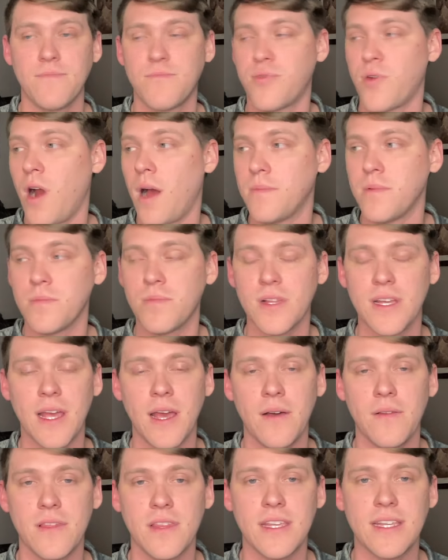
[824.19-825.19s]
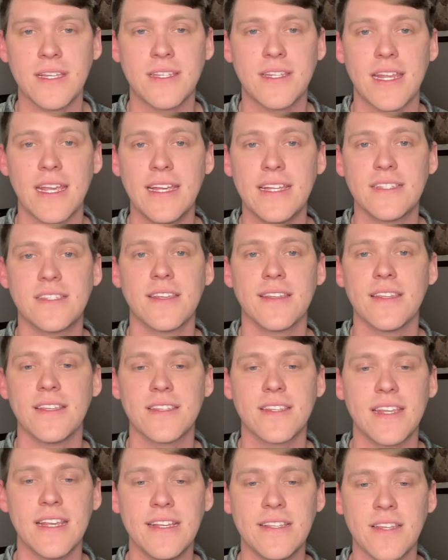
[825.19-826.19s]
probably at least, into the
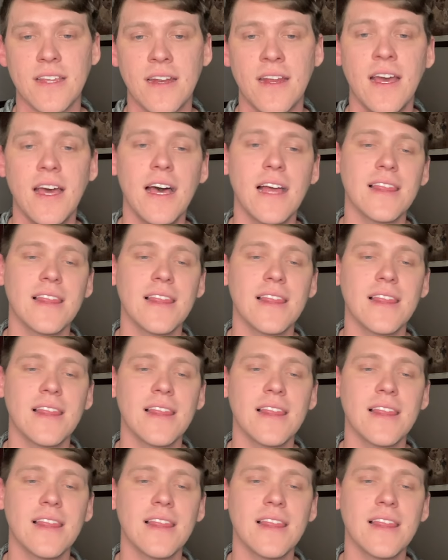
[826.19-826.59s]
season.